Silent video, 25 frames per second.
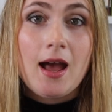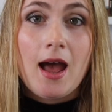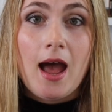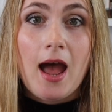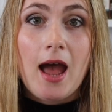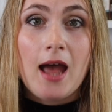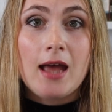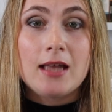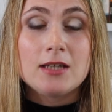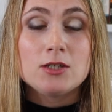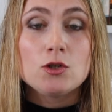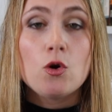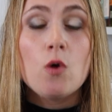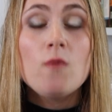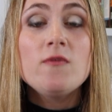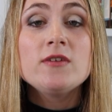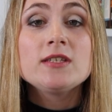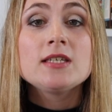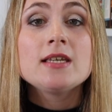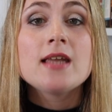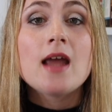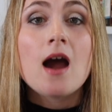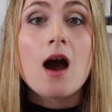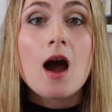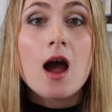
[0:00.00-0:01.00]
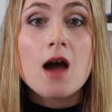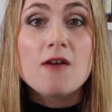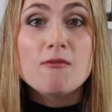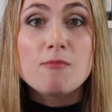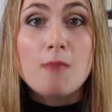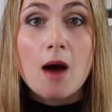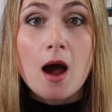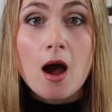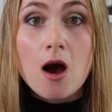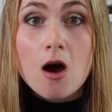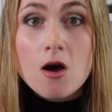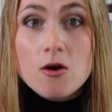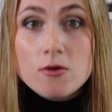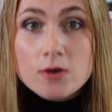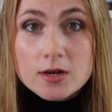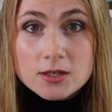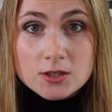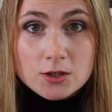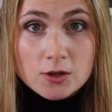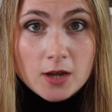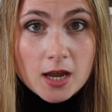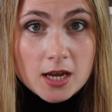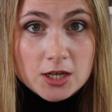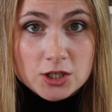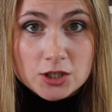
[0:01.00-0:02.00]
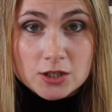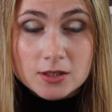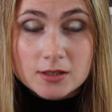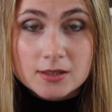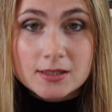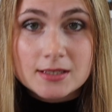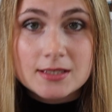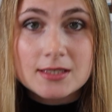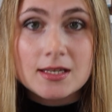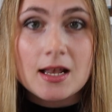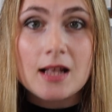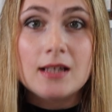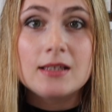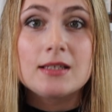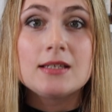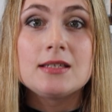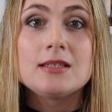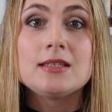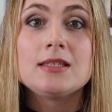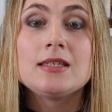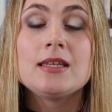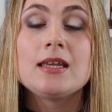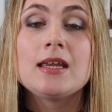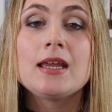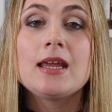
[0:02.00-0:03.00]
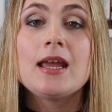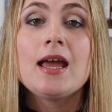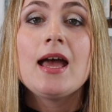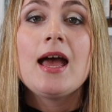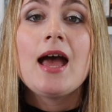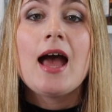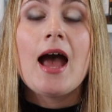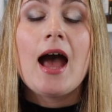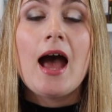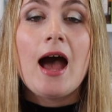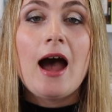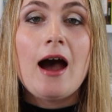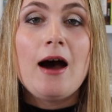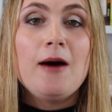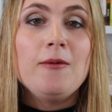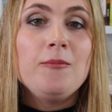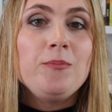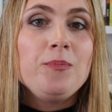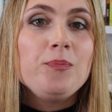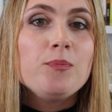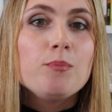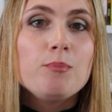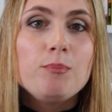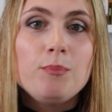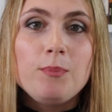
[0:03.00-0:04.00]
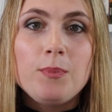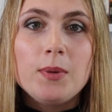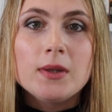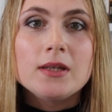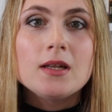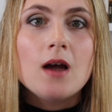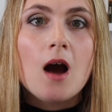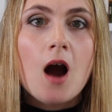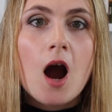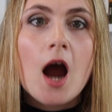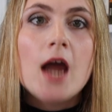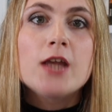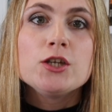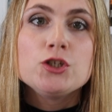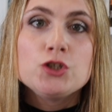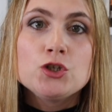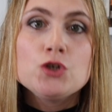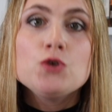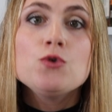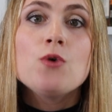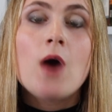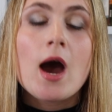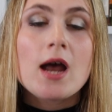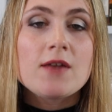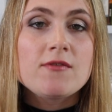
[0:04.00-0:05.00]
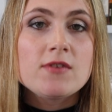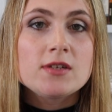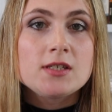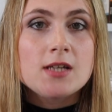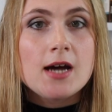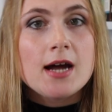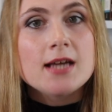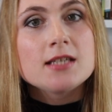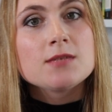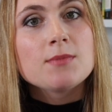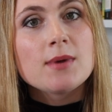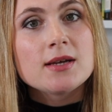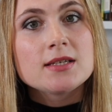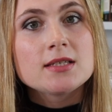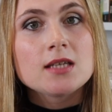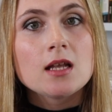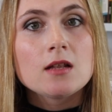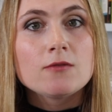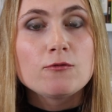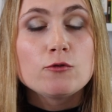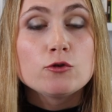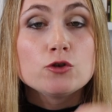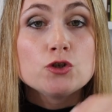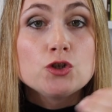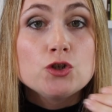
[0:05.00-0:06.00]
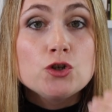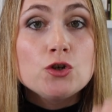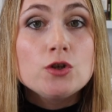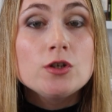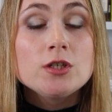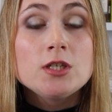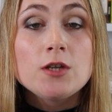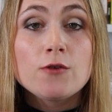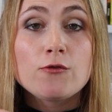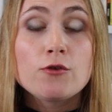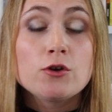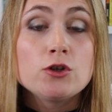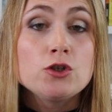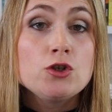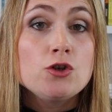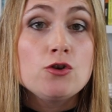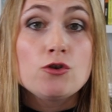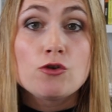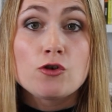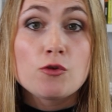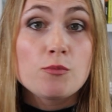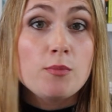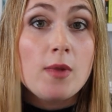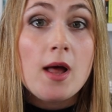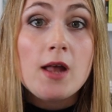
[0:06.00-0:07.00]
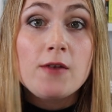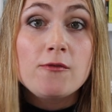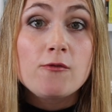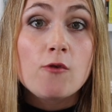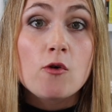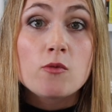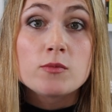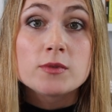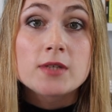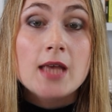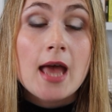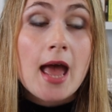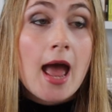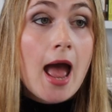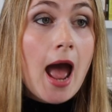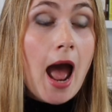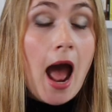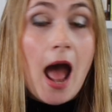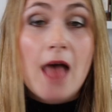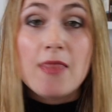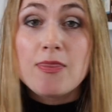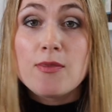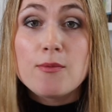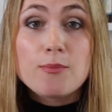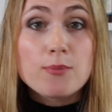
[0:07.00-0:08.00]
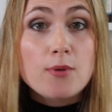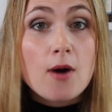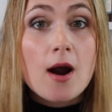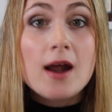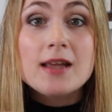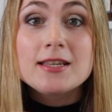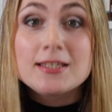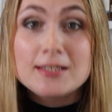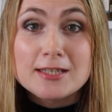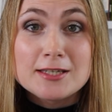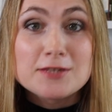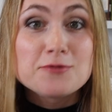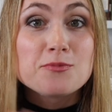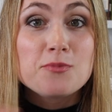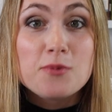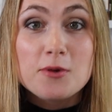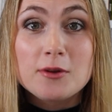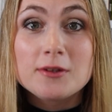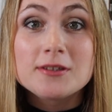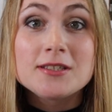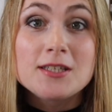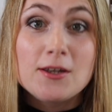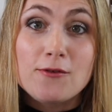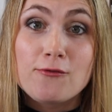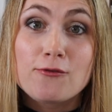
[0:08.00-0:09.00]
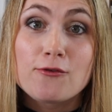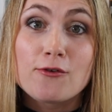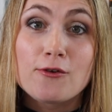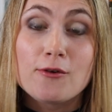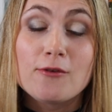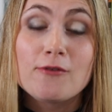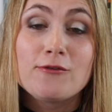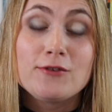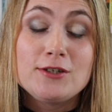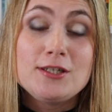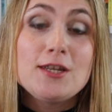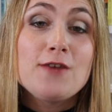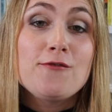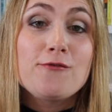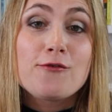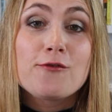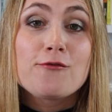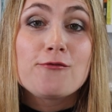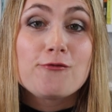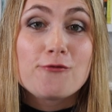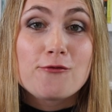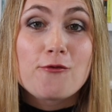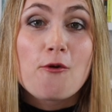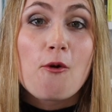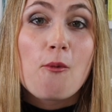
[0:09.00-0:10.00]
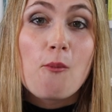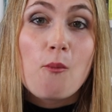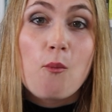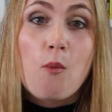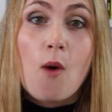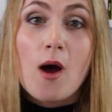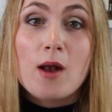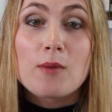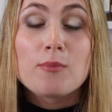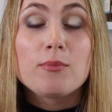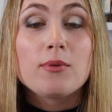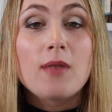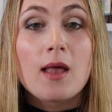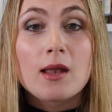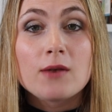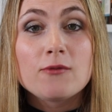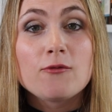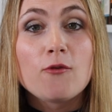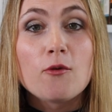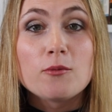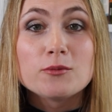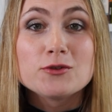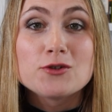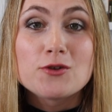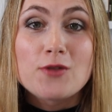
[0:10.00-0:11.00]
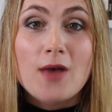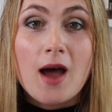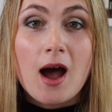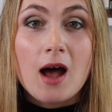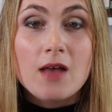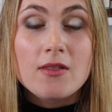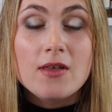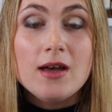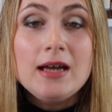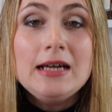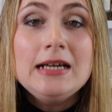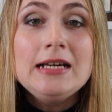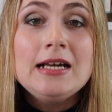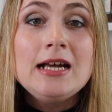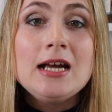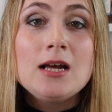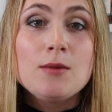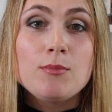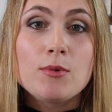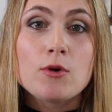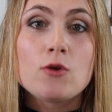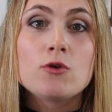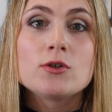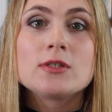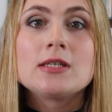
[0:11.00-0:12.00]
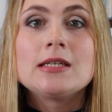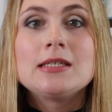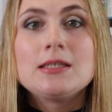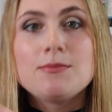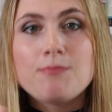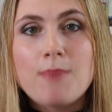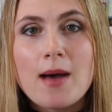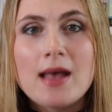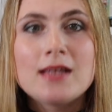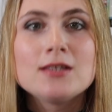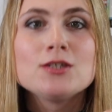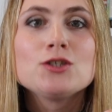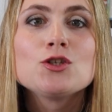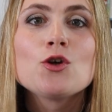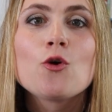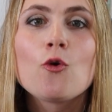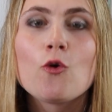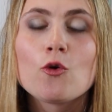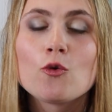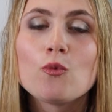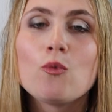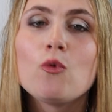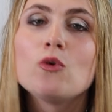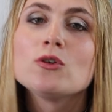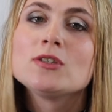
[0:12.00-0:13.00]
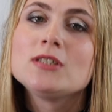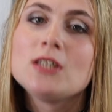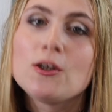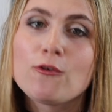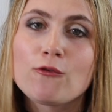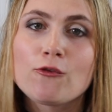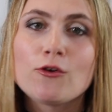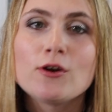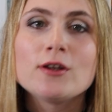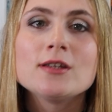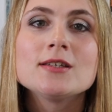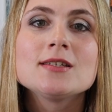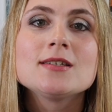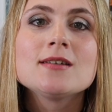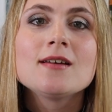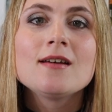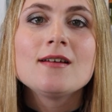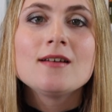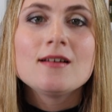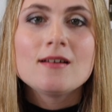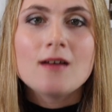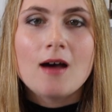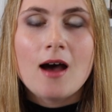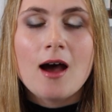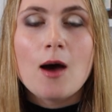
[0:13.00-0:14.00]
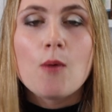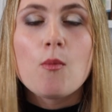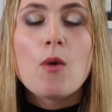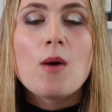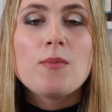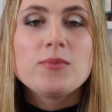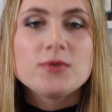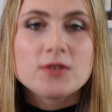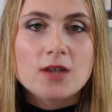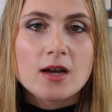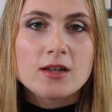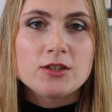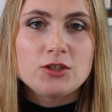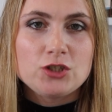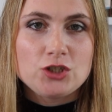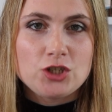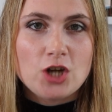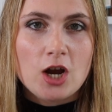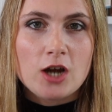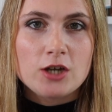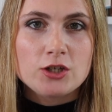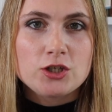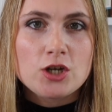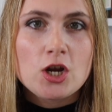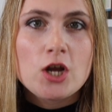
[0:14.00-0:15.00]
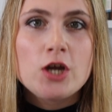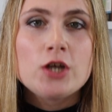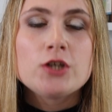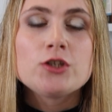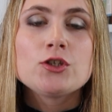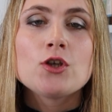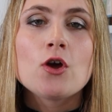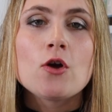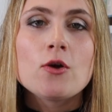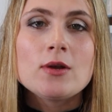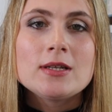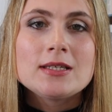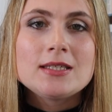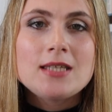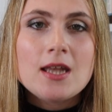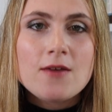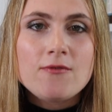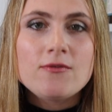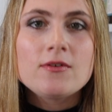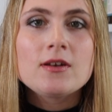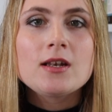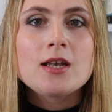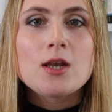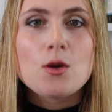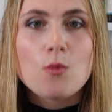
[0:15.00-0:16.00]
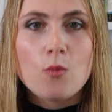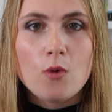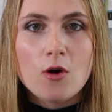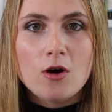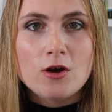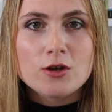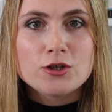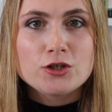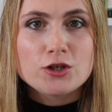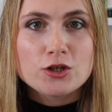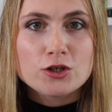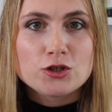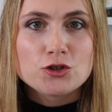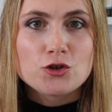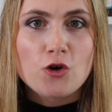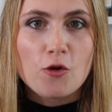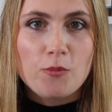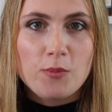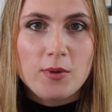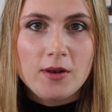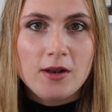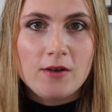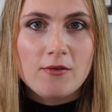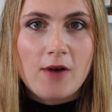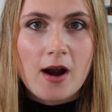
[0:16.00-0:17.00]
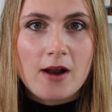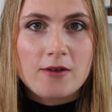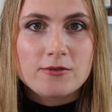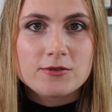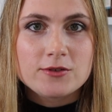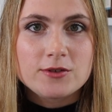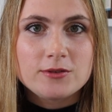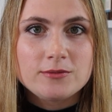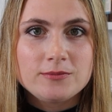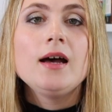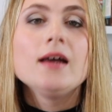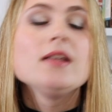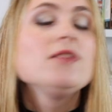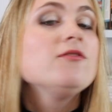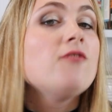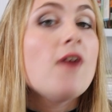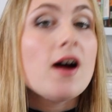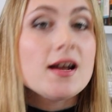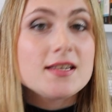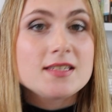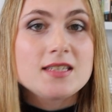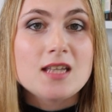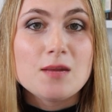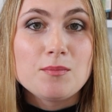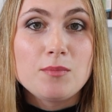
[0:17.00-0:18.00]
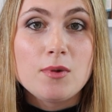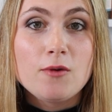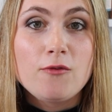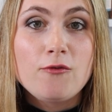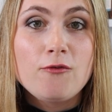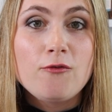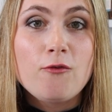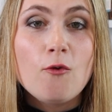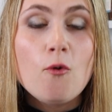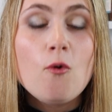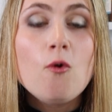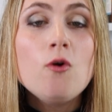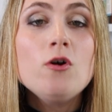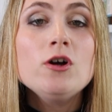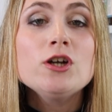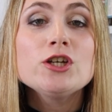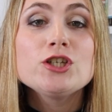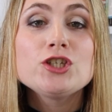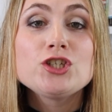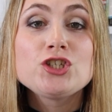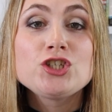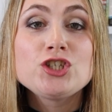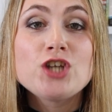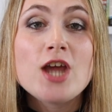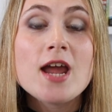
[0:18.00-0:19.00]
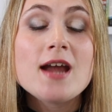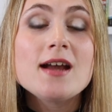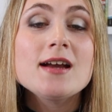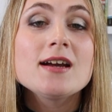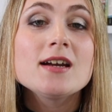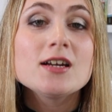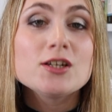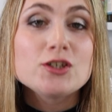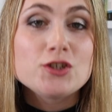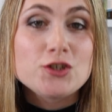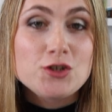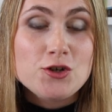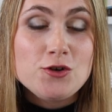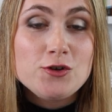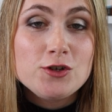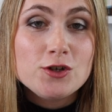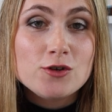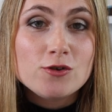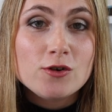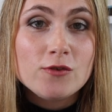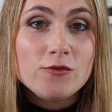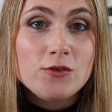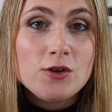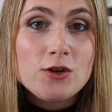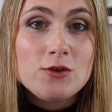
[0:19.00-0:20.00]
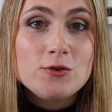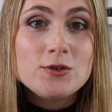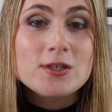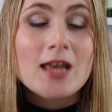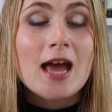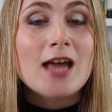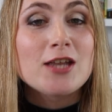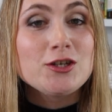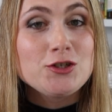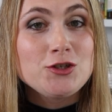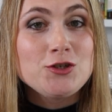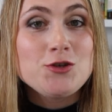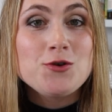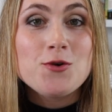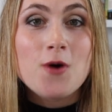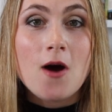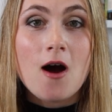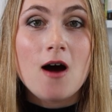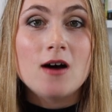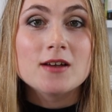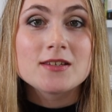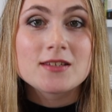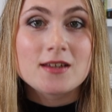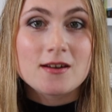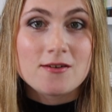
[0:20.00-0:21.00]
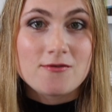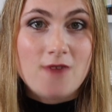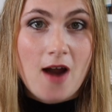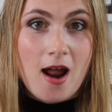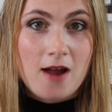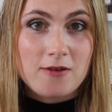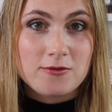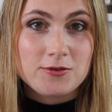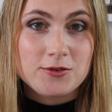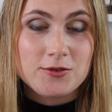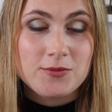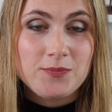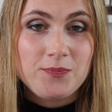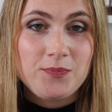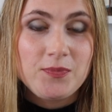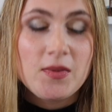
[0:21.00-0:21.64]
And obviously I have my own educational consultancy, but I do advertise myself on different tutoring platforms, and the prices will differ from one platform to the other, because it depends on what different websites charge. So it's definitely worth shopping around. Advice number 4, check tutor reviews and do ask around.